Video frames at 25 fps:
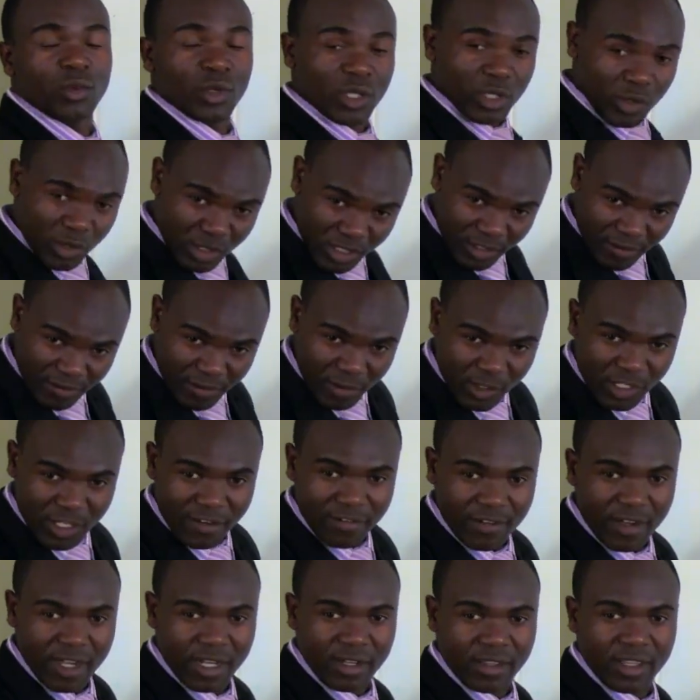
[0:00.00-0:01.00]
we use the
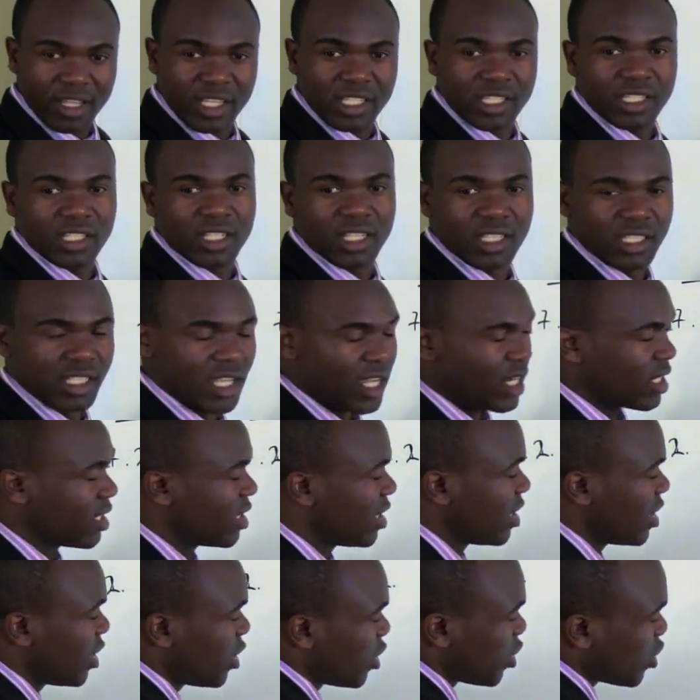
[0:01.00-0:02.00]
feature value. That's it
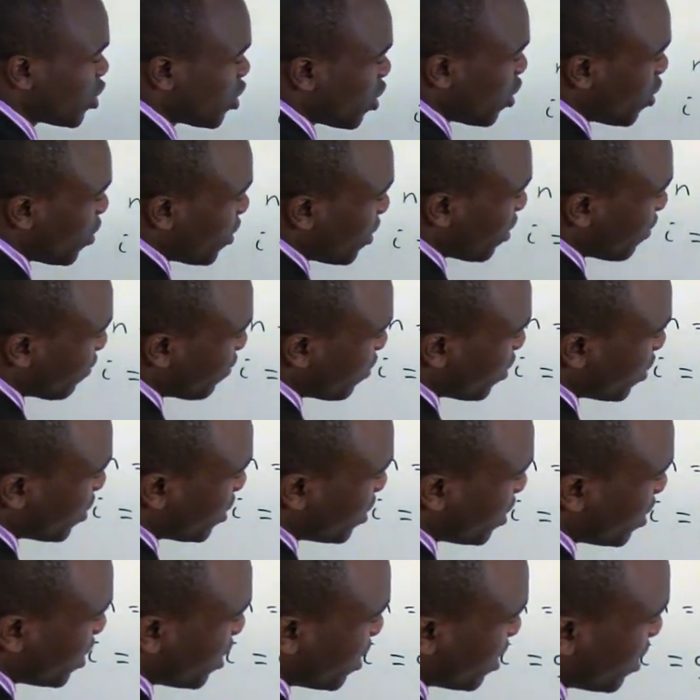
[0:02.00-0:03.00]
exactly. So we have
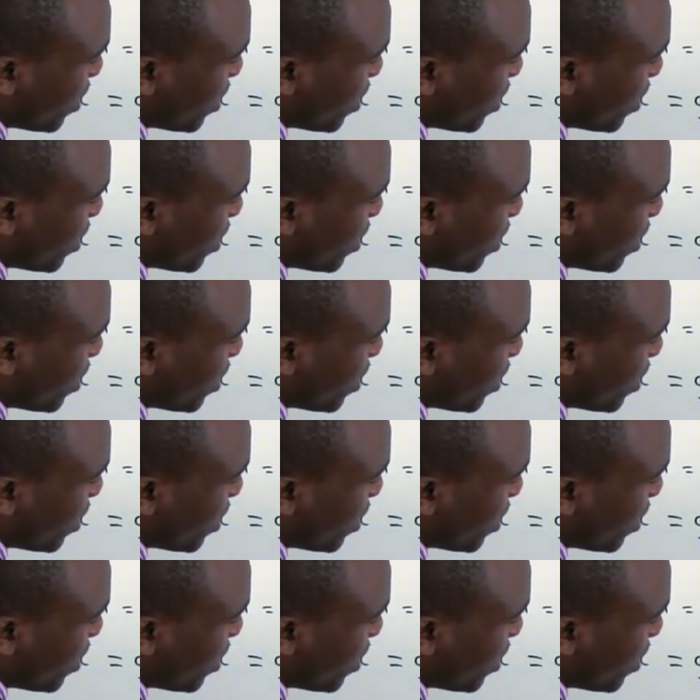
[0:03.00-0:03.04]
got